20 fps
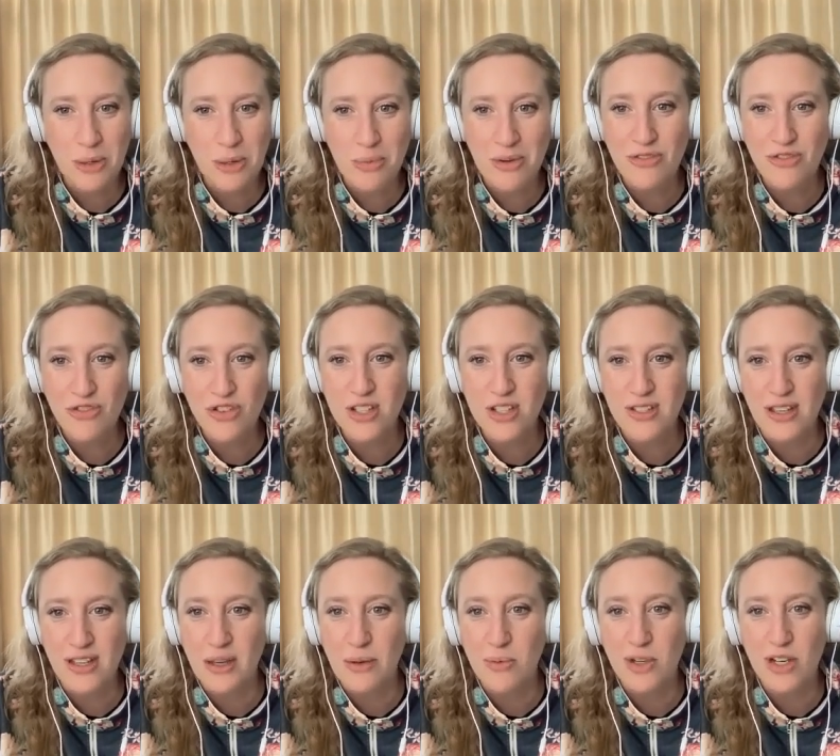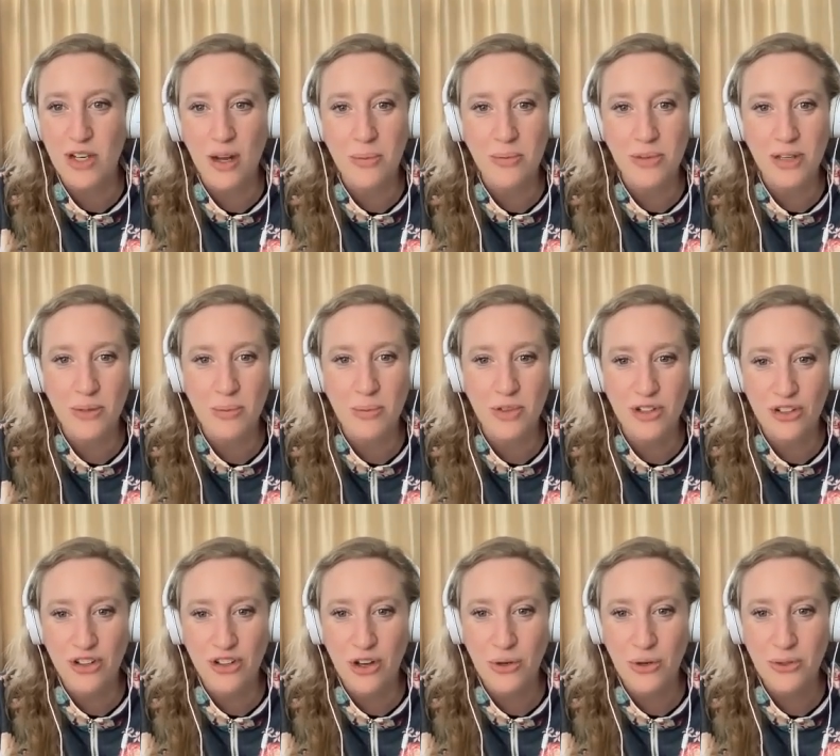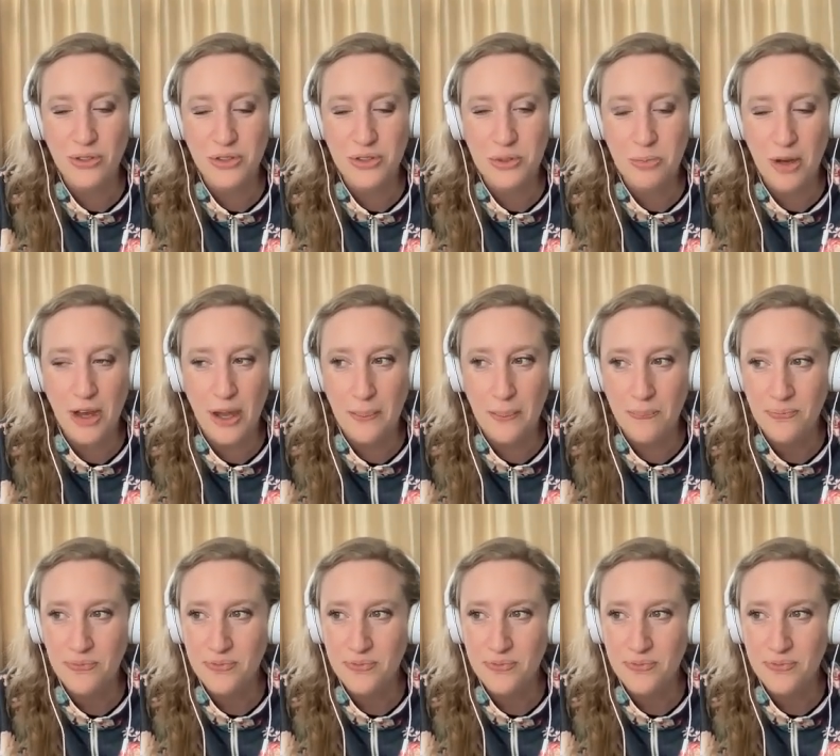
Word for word: have been freezing and we'd all be in winter coats. But